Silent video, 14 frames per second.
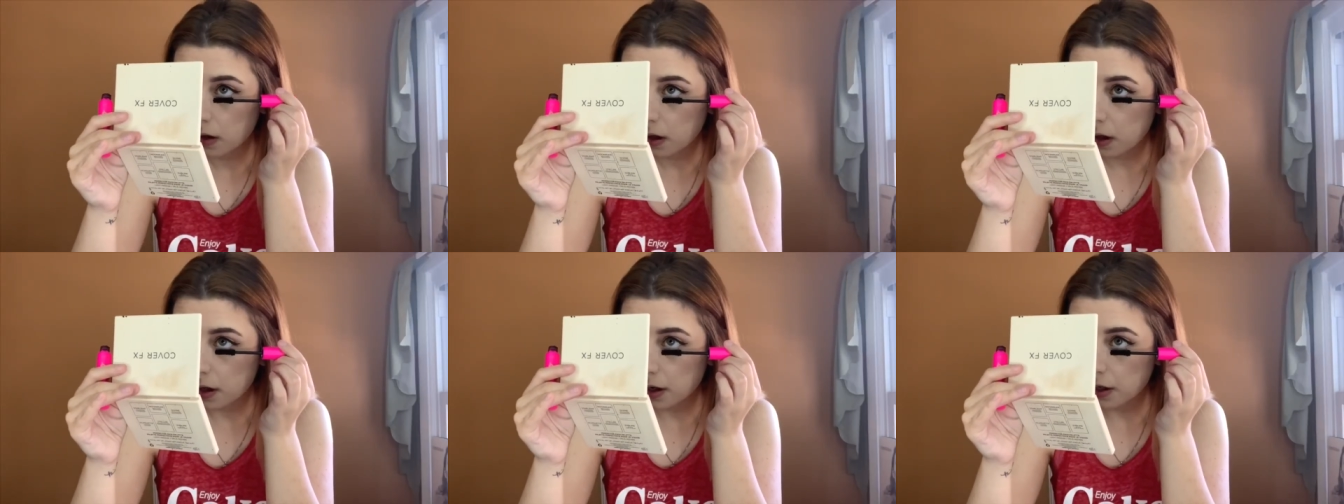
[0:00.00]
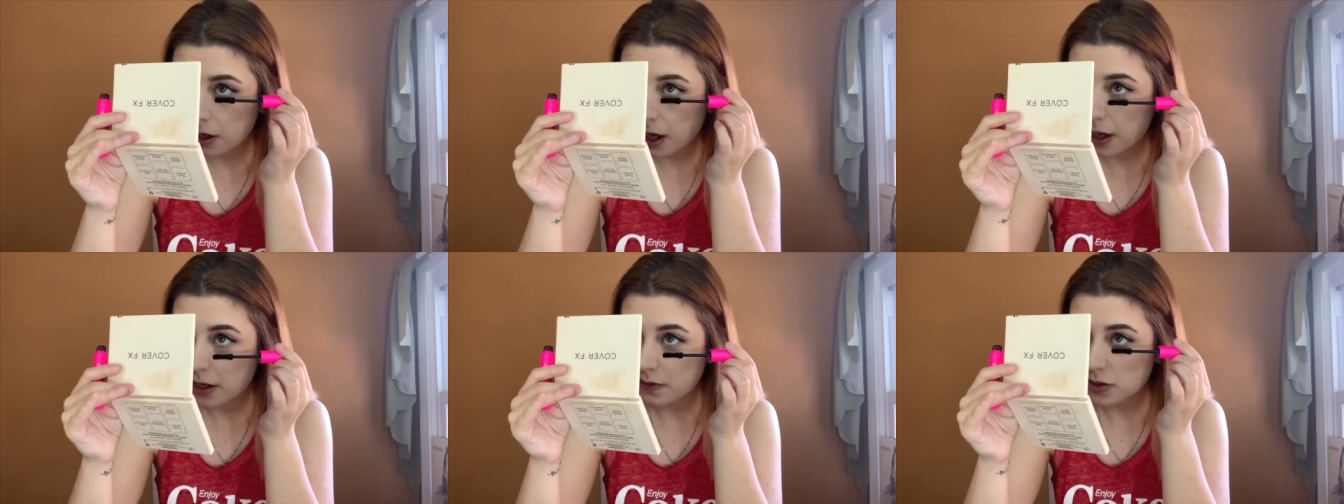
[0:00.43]
And I
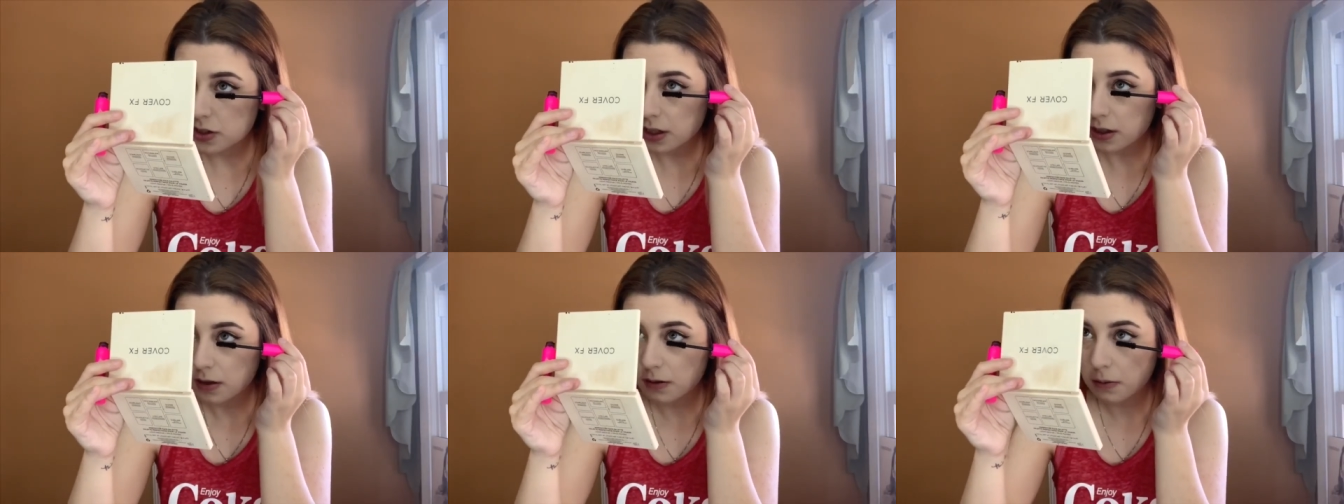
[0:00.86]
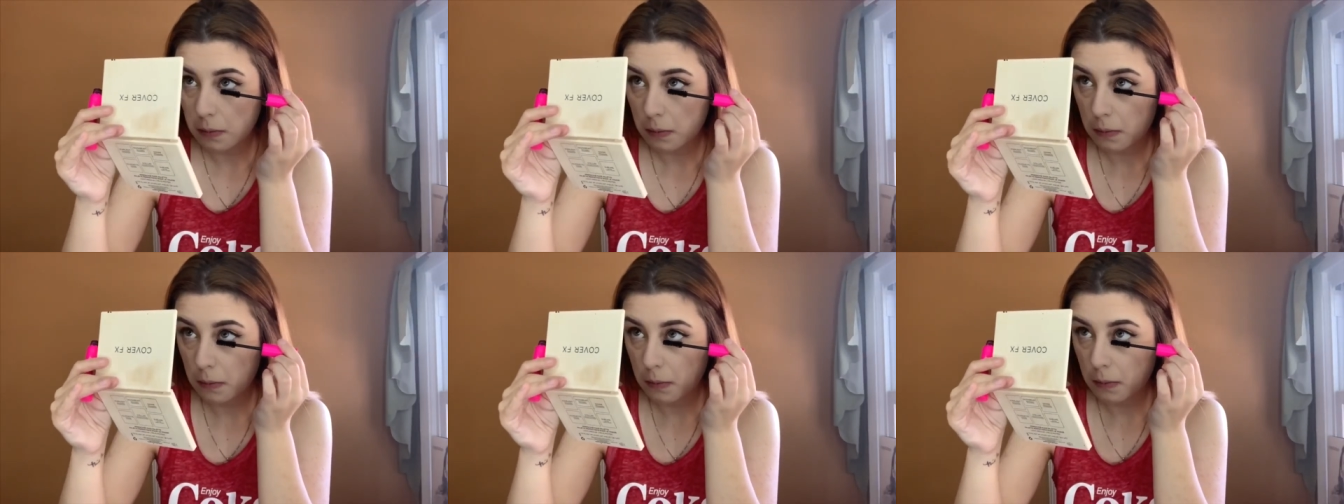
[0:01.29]
kind of just like
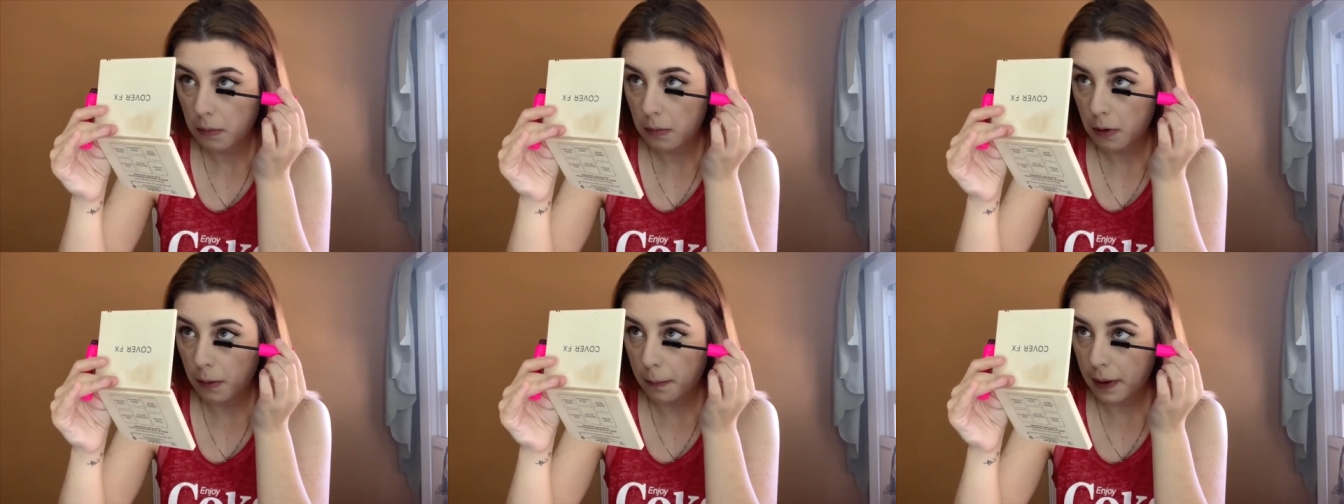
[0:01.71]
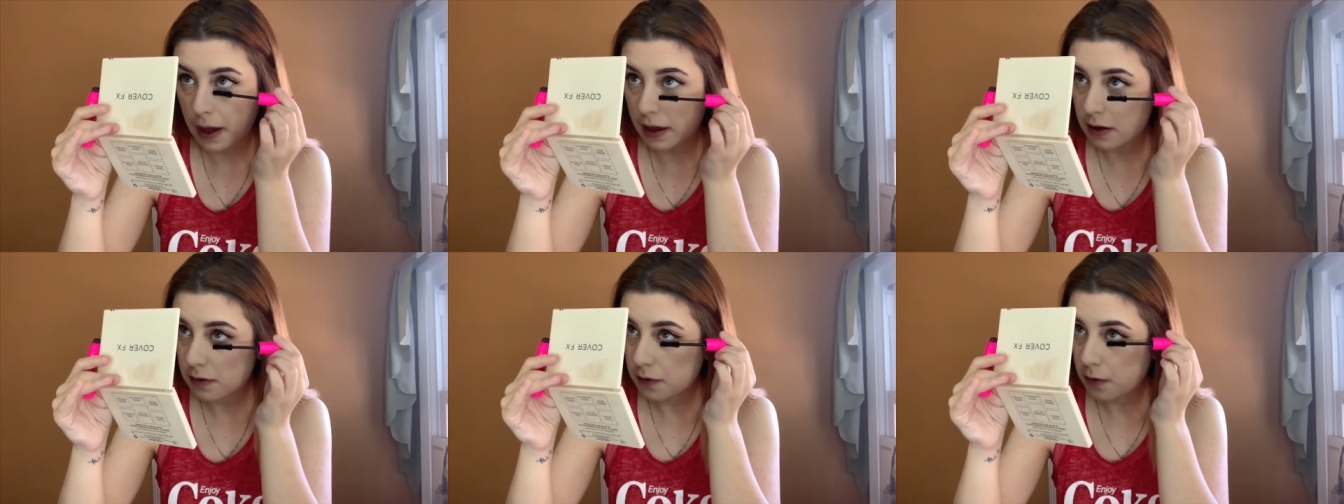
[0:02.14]
go
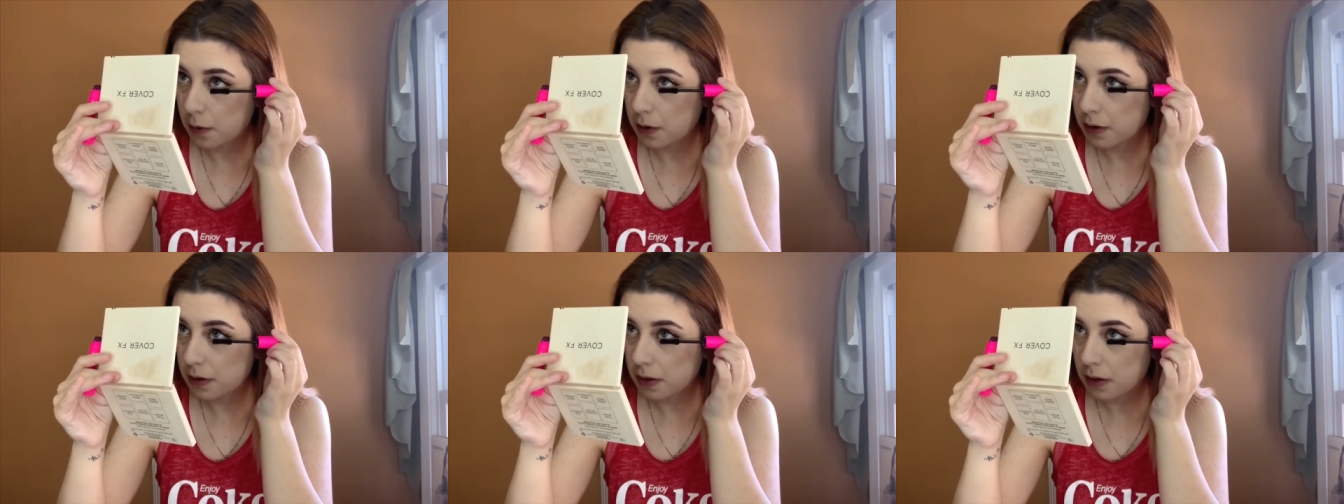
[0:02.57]
back and forth